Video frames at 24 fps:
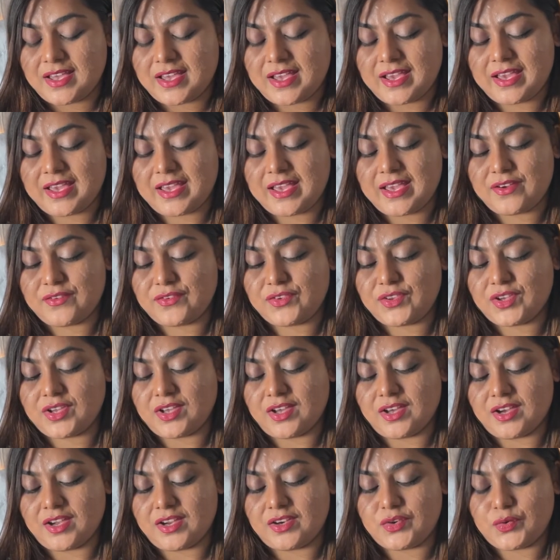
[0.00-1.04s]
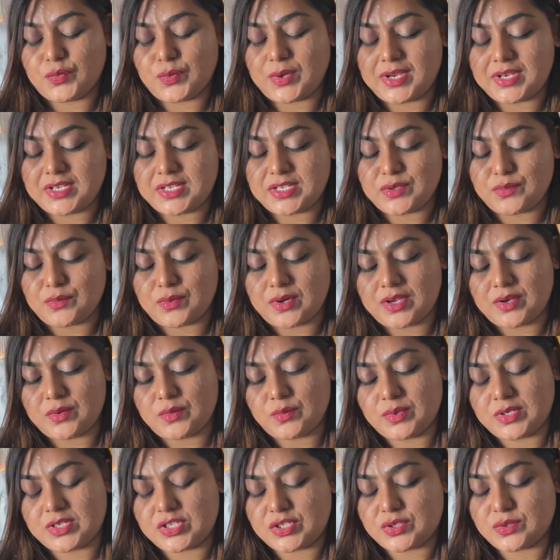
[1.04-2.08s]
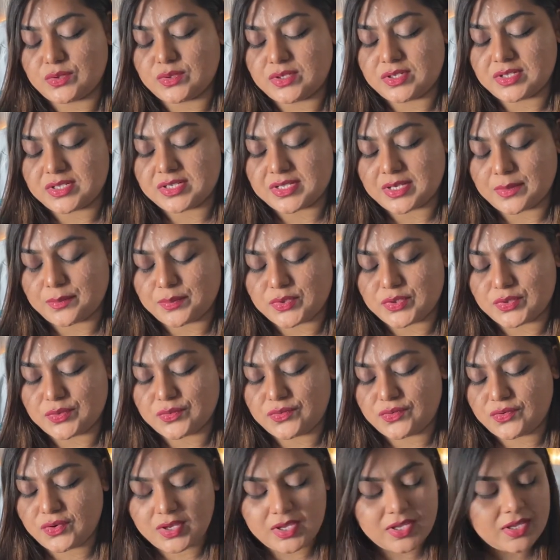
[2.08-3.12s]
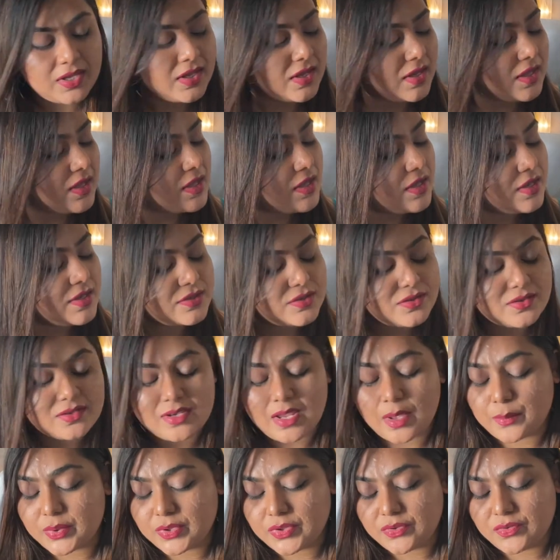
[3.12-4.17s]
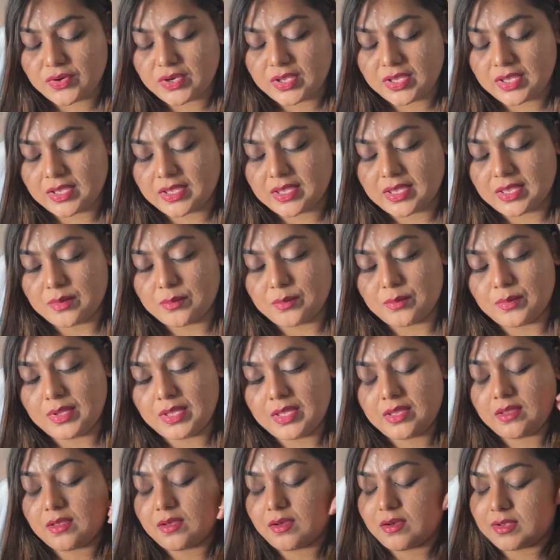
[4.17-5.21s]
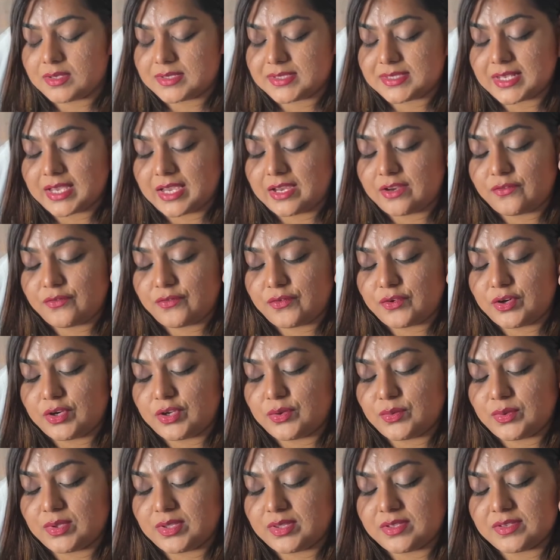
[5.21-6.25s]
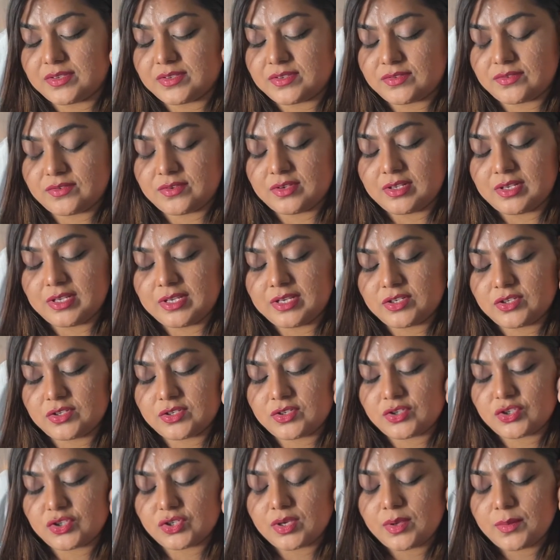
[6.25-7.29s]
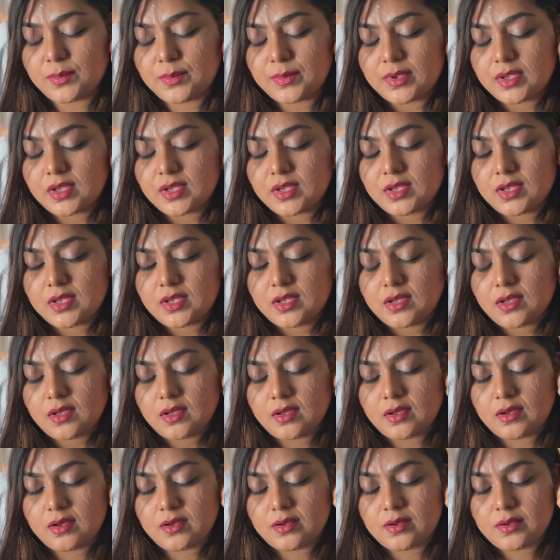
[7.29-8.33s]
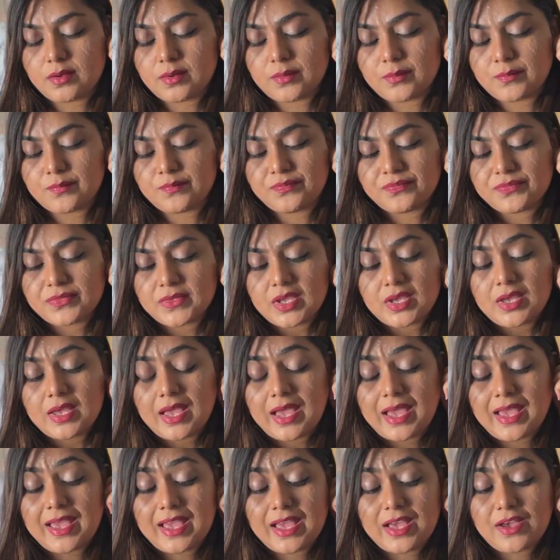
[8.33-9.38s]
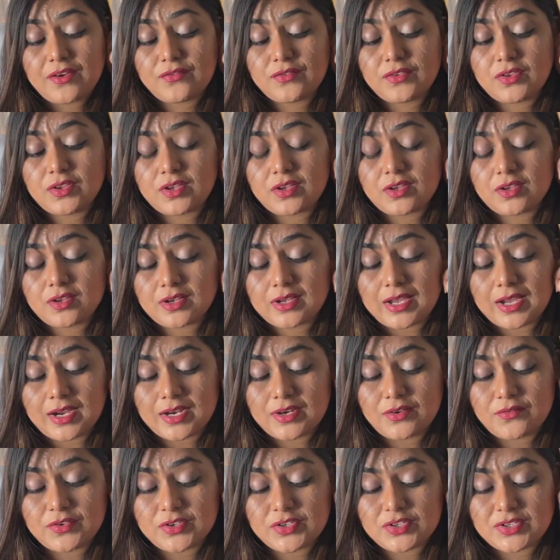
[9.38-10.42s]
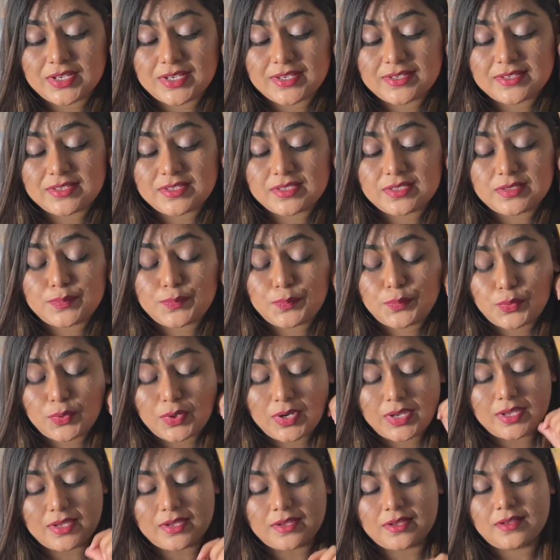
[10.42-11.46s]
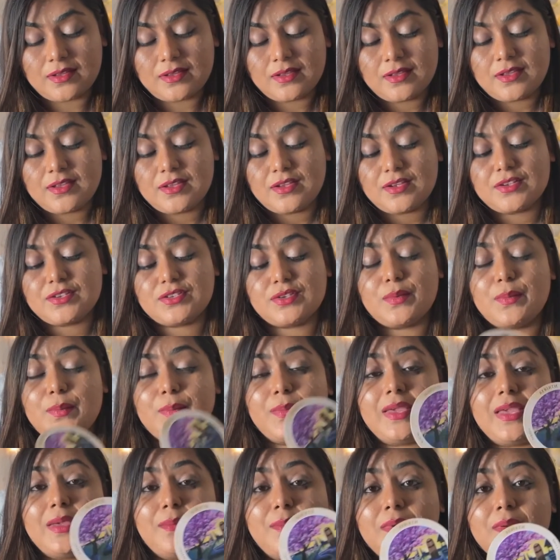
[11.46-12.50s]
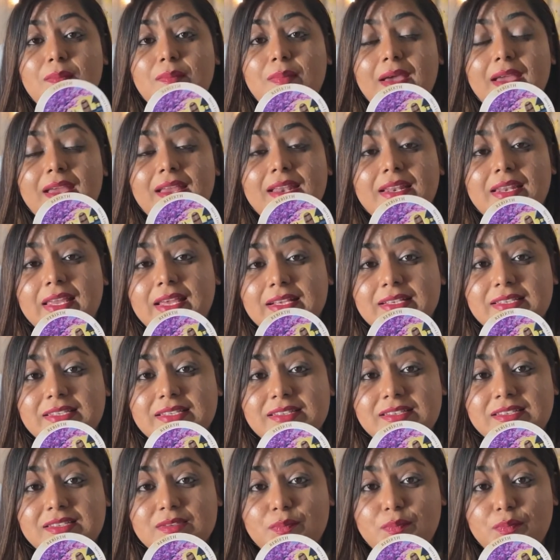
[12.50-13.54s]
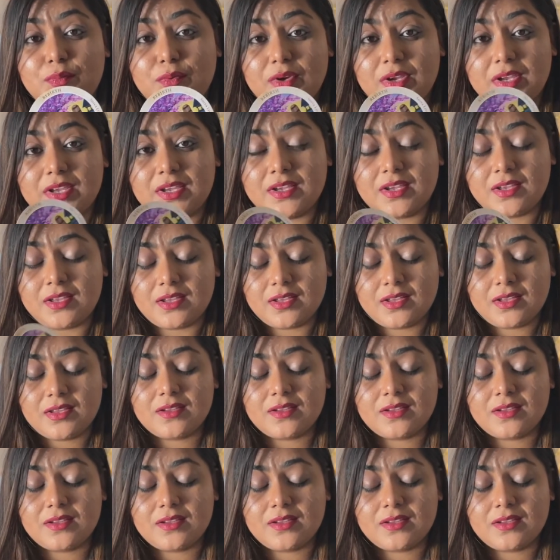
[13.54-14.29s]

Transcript: I have the card 21, which totals up to 3. So number 3 can be a sign for you in this relationship. I have the card which says Spring. So maybe by next spring,